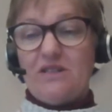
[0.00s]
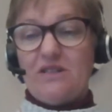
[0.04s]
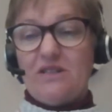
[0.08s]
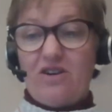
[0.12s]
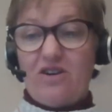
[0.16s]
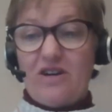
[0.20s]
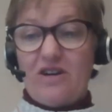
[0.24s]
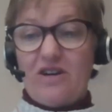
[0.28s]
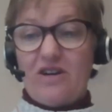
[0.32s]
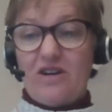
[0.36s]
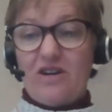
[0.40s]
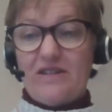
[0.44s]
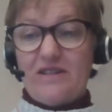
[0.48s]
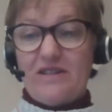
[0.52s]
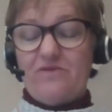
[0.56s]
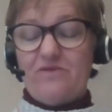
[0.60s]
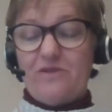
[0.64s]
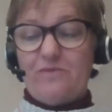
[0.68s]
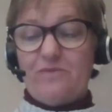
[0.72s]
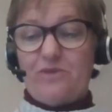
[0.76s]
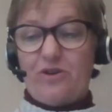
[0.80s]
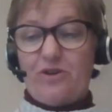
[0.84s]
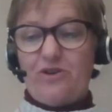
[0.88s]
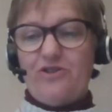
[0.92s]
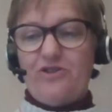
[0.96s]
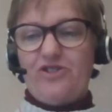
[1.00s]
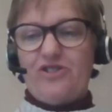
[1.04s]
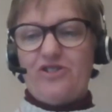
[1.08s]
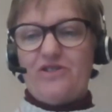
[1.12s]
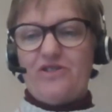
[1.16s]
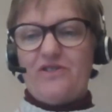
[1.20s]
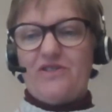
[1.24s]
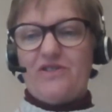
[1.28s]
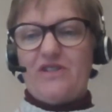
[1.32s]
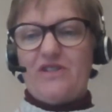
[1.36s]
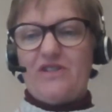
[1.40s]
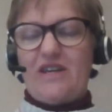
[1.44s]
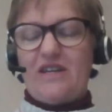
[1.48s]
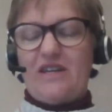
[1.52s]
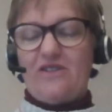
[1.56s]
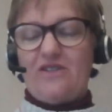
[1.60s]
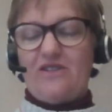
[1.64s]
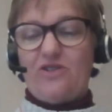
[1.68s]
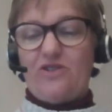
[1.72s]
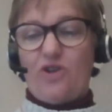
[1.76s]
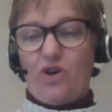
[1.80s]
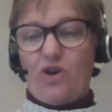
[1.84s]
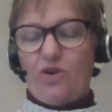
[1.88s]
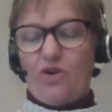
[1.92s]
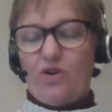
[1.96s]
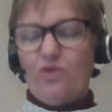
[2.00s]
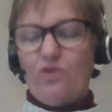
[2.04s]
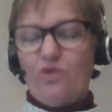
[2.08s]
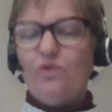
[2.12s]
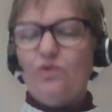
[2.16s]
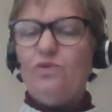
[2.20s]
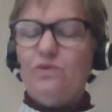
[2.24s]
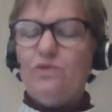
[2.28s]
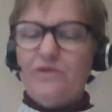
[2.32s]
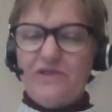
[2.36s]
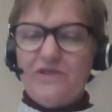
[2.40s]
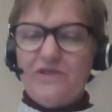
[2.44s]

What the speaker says: kind of approaches and goals.